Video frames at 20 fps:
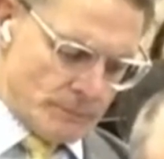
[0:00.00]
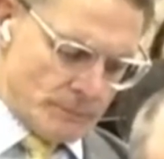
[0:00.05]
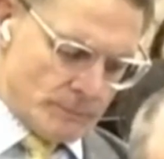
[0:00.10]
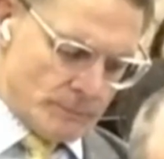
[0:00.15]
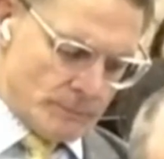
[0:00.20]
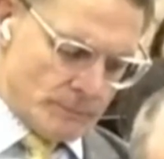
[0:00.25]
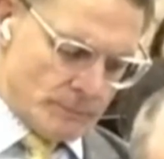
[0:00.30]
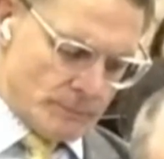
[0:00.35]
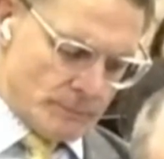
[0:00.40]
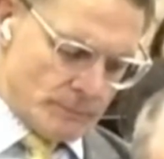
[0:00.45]

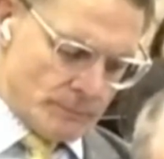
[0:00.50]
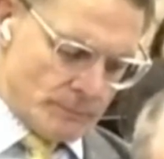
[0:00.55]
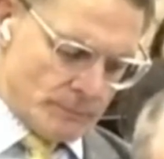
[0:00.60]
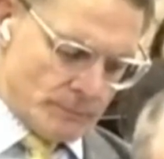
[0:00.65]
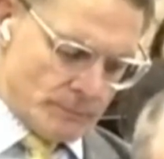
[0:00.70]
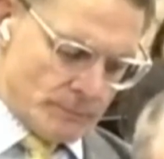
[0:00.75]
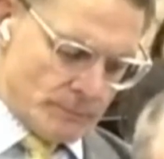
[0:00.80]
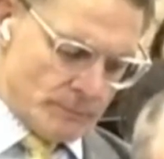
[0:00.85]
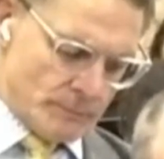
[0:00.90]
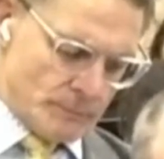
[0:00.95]

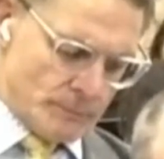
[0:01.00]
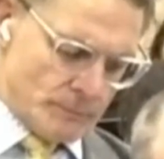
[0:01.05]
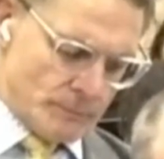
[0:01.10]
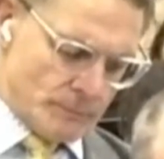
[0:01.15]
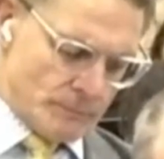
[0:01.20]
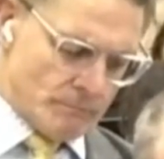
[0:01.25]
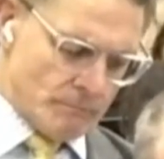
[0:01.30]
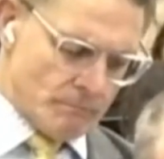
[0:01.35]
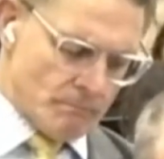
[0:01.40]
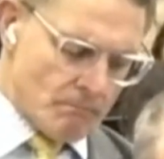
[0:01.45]

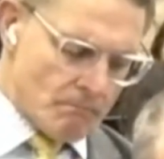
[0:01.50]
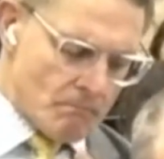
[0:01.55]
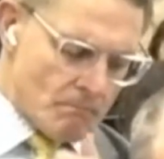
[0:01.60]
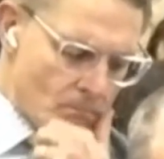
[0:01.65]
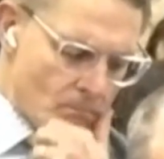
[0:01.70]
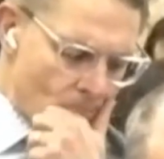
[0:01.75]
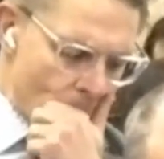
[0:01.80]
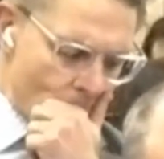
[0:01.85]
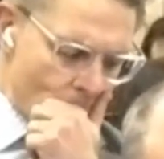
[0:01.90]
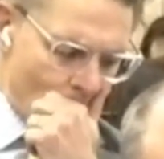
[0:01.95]

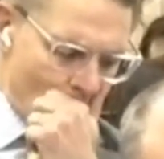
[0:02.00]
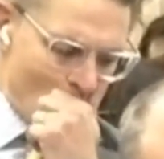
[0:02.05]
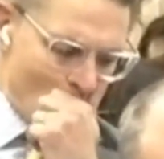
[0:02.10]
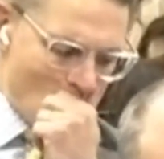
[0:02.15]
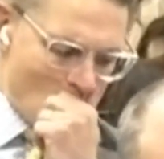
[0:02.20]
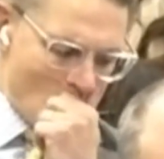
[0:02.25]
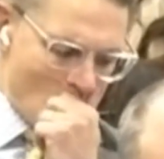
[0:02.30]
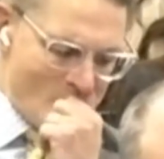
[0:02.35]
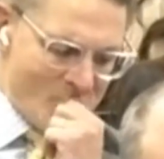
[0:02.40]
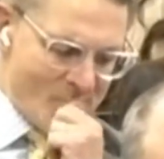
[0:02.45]

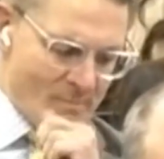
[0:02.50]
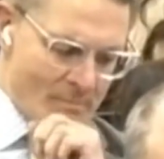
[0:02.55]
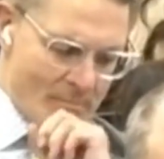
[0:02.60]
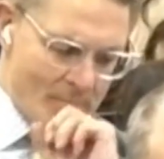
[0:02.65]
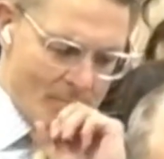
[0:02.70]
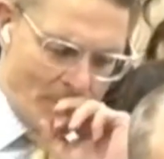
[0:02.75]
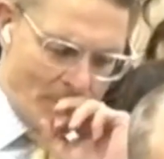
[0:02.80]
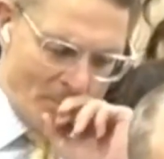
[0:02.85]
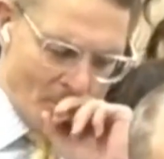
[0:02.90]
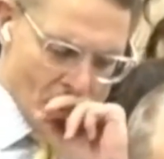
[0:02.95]

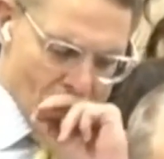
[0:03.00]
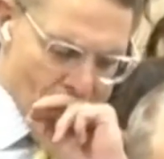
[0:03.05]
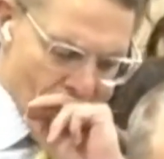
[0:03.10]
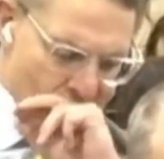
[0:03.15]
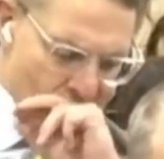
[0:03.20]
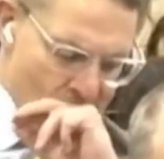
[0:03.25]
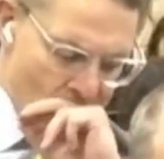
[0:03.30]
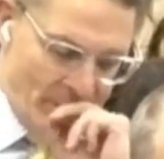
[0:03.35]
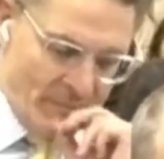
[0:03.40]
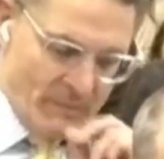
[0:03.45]

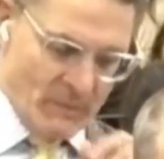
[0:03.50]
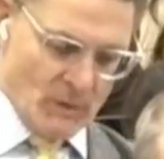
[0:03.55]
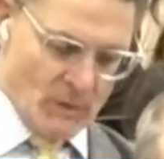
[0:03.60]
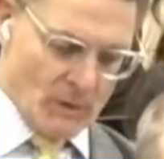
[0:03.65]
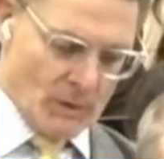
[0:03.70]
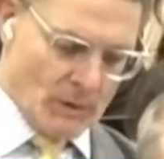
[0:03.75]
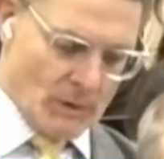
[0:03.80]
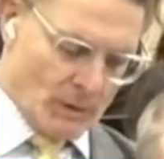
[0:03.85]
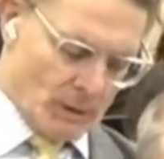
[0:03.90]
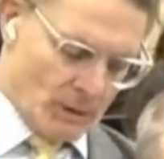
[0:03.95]

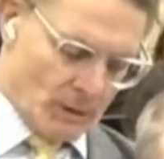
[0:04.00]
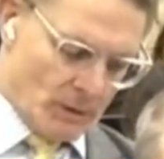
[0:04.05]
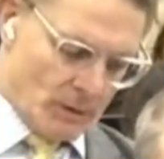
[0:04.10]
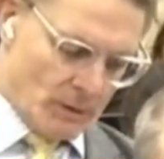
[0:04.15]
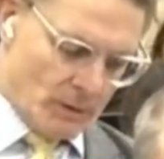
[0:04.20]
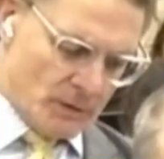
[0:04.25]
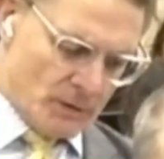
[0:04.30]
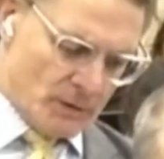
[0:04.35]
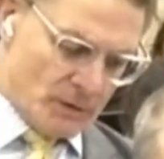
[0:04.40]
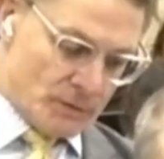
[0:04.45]

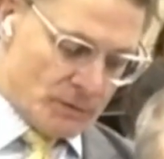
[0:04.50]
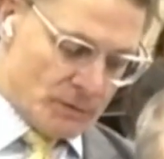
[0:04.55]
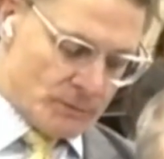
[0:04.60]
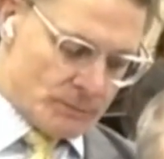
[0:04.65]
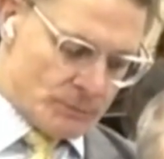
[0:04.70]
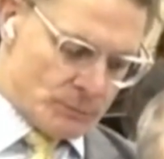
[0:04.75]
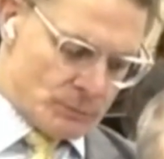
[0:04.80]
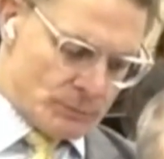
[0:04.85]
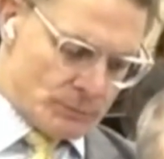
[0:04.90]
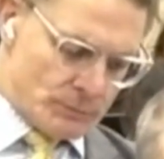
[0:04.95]

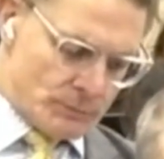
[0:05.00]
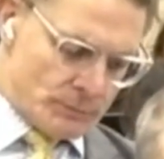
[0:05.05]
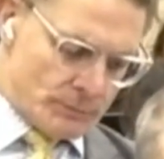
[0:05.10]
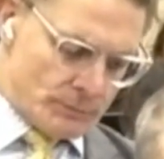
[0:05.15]
The person shown says nothing.